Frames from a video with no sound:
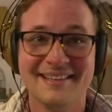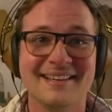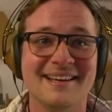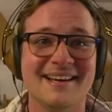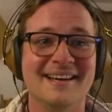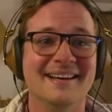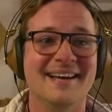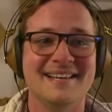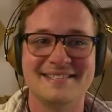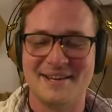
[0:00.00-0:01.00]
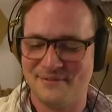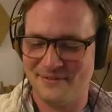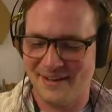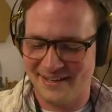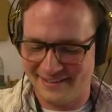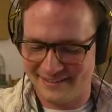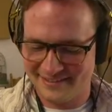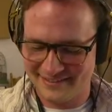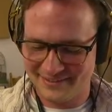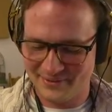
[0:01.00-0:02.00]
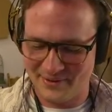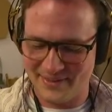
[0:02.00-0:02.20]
I say fun with